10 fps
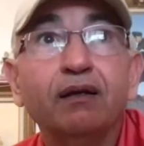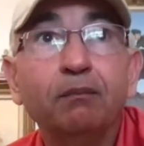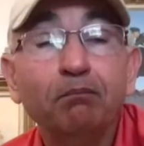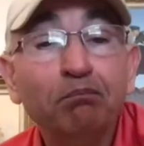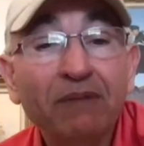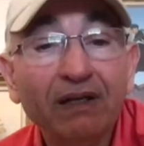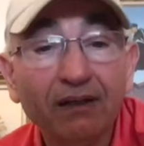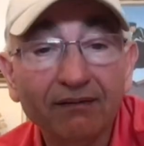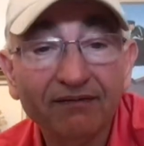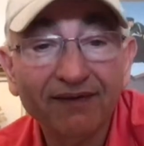
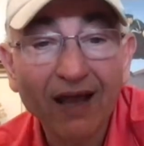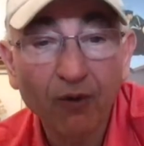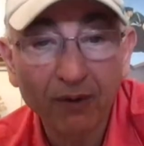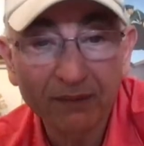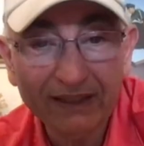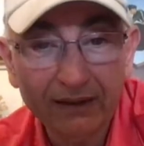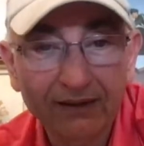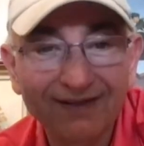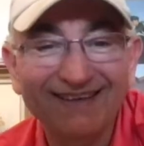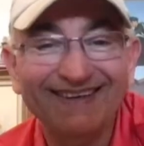mill, flour mill.
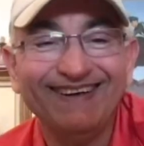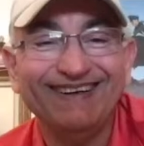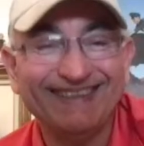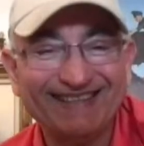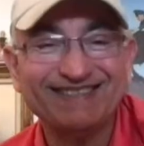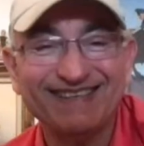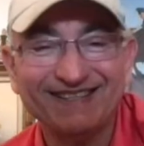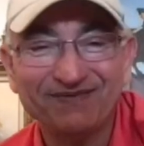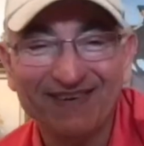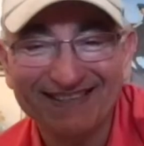That's the
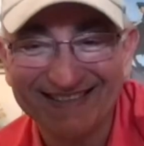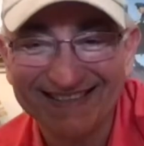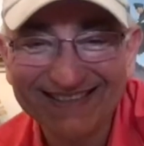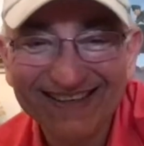expression.